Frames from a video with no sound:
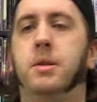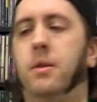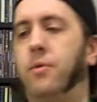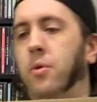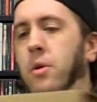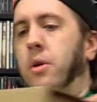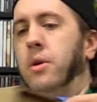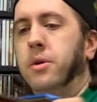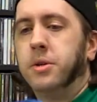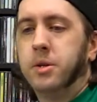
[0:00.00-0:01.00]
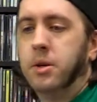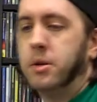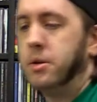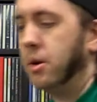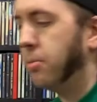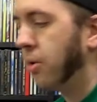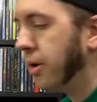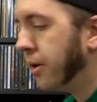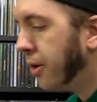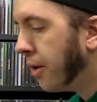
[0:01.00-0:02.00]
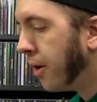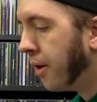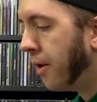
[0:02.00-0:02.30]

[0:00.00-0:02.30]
on the floor. No point in doing it